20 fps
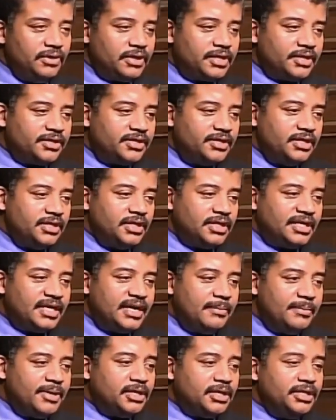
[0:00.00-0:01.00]
the
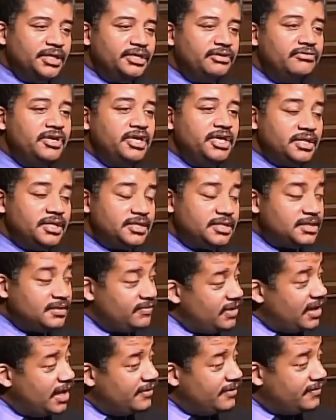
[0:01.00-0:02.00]
chemical ingredients of
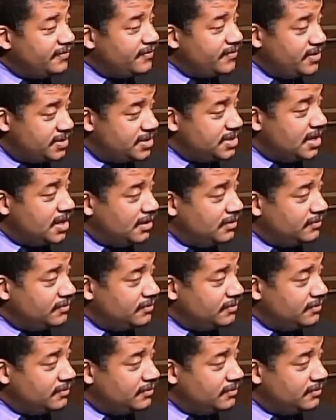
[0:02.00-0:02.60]
life itself,